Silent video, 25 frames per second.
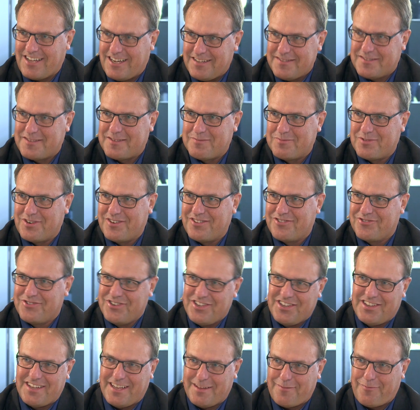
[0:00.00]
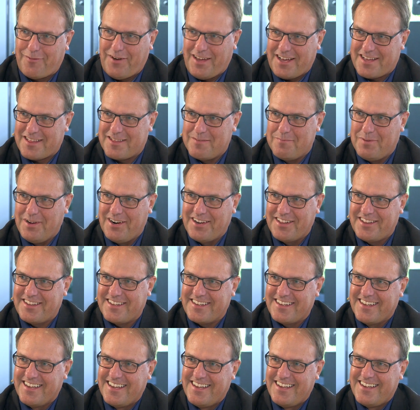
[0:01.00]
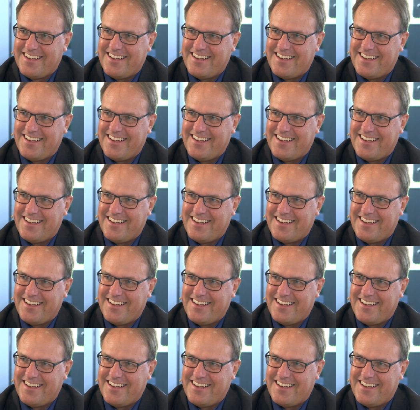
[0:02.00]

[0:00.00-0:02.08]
customer and you need that flexibility.